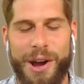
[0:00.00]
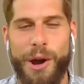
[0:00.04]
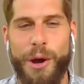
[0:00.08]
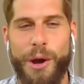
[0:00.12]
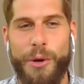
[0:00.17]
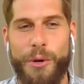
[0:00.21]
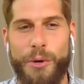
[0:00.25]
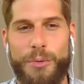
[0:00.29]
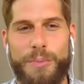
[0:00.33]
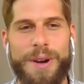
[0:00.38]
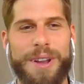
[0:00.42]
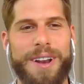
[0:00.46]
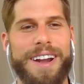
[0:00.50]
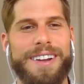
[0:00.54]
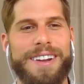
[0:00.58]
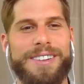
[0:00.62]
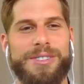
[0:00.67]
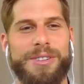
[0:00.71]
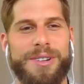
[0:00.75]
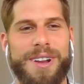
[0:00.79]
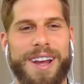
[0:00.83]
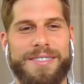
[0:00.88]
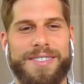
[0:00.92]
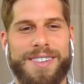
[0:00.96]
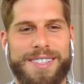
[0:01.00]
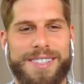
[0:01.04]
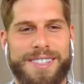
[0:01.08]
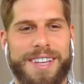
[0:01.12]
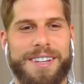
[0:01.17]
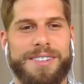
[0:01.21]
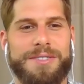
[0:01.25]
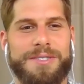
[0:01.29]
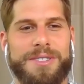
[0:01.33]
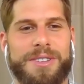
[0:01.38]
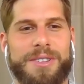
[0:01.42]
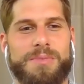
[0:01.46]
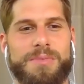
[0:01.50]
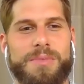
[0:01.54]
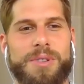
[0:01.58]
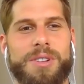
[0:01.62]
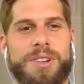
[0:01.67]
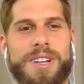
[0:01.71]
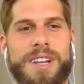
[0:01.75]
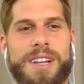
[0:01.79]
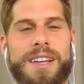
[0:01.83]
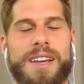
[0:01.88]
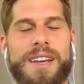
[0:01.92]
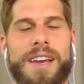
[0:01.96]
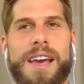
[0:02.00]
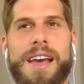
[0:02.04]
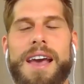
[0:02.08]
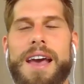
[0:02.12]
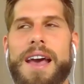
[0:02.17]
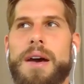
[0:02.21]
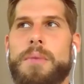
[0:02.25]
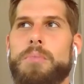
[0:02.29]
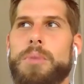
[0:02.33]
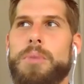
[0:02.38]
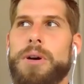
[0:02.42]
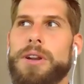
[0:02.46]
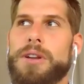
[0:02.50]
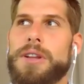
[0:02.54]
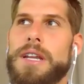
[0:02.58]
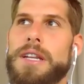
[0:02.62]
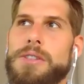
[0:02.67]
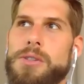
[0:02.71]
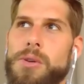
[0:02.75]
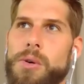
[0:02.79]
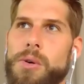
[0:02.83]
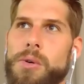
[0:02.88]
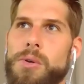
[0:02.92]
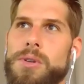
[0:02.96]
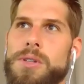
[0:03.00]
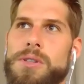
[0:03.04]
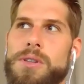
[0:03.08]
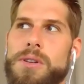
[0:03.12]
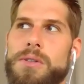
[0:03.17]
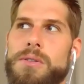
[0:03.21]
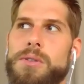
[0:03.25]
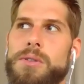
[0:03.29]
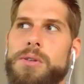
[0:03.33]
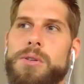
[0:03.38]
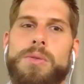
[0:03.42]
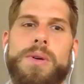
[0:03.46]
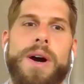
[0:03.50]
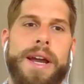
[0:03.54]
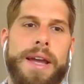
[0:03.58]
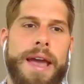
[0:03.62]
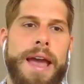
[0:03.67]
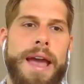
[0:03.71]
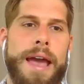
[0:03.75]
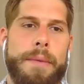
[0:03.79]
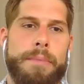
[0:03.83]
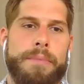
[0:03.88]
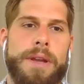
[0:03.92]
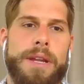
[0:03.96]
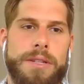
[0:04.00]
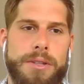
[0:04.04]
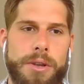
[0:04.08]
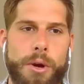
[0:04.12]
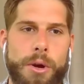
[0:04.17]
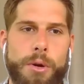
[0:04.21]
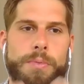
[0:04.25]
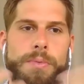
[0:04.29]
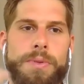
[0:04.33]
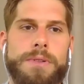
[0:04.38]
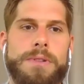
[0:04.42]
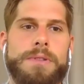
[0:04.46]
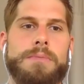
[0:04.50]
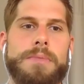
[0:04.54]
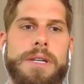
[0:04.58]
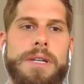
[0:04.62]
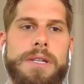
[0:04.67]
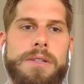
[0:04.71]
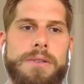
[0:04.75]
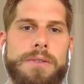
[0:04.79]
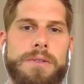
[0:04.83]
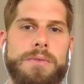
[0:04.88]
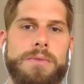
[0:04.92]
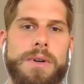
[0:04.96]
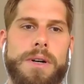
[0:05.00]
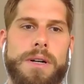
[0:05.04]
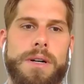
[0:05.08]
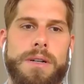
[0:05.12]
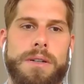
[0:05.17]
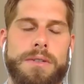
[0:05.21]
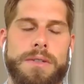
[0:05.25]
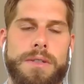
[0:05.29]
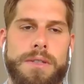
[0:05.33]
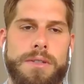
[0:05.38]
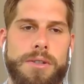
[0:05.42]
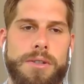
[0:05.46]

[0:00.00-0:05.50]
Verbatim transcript: home and I don't have a settled community. But it's also who I am. It's opened me to the world.